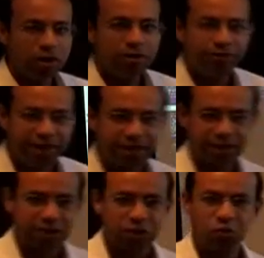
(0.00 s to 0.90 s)

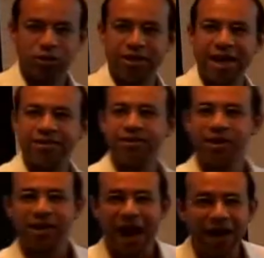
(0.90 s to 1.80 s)
thesis was that the
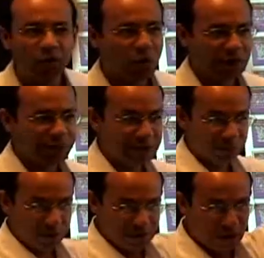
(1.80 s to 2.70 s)
Nakata 1 people,
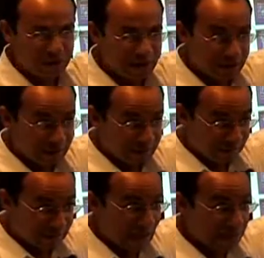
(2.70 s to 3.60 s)
you know that
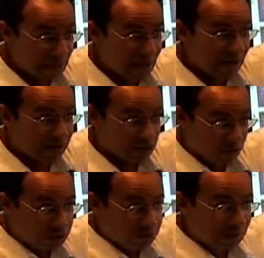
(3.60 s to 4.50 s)
timeline that I
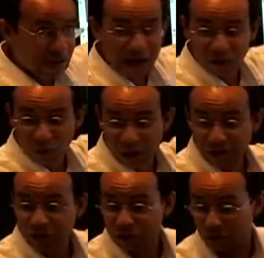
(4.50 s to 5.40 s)
told you, Nakata 1,
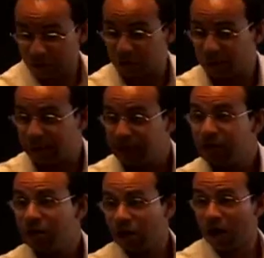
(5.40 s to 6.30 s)
2, and 3?
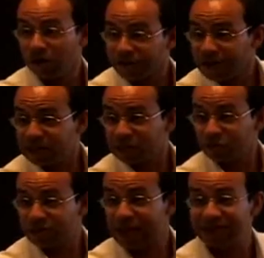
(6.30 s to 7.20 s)
Her thesis
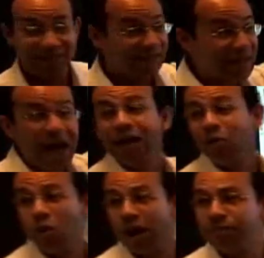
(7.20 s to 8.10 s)
was that the Nakata
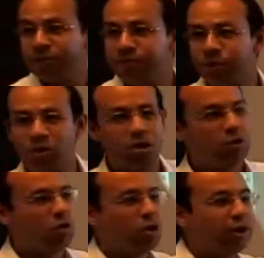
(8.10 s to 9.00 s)
1 people
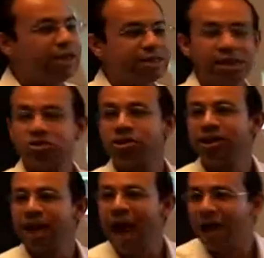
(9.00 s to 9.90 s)
were essentially
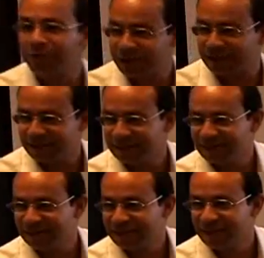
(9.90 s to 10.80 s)
African.
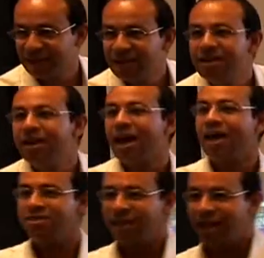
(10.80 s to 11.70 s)

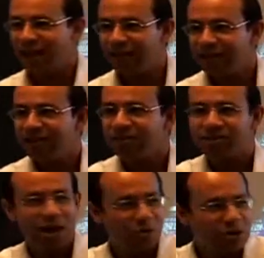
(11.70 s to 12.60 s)
And then
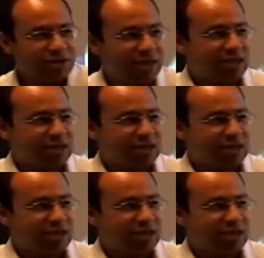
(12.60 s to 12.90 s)
there was this